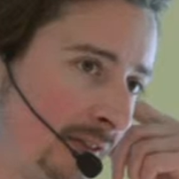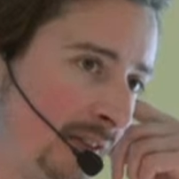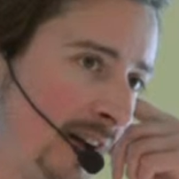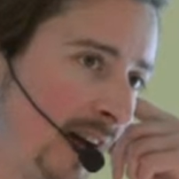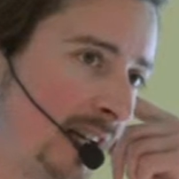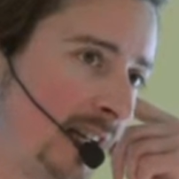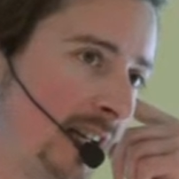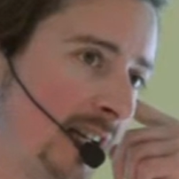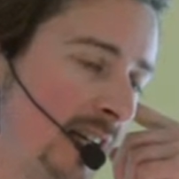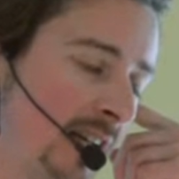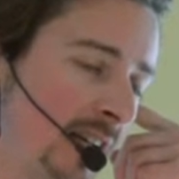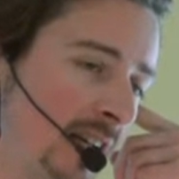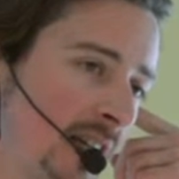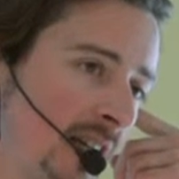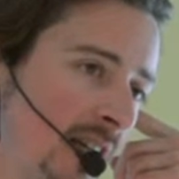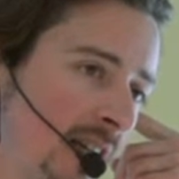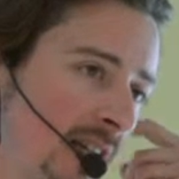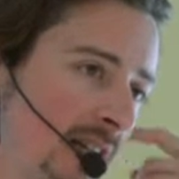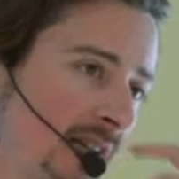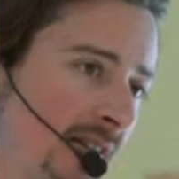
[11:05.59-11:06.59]

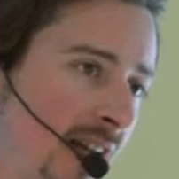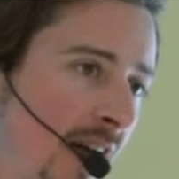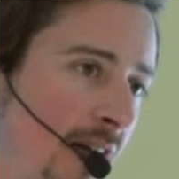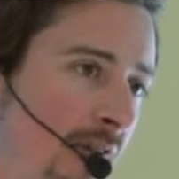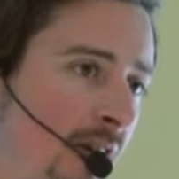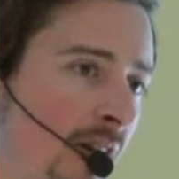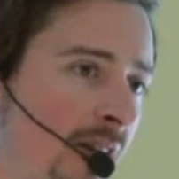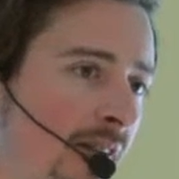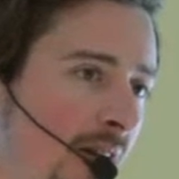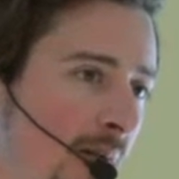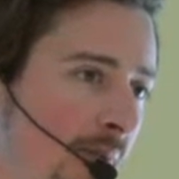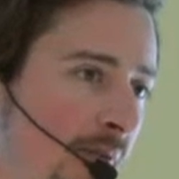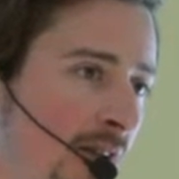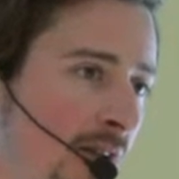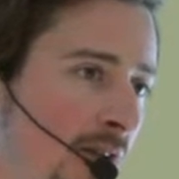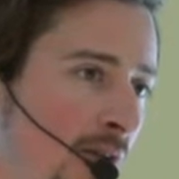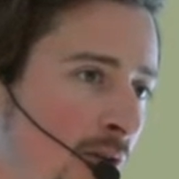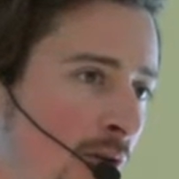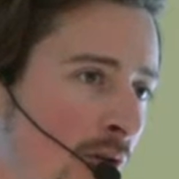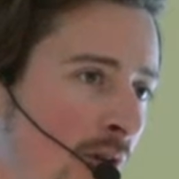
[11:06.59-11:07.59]
finding discovering
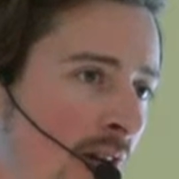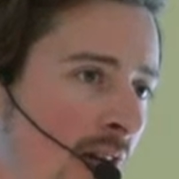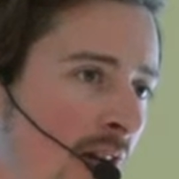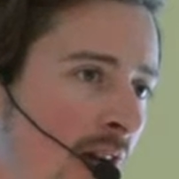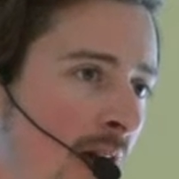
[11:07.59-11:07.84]
something new,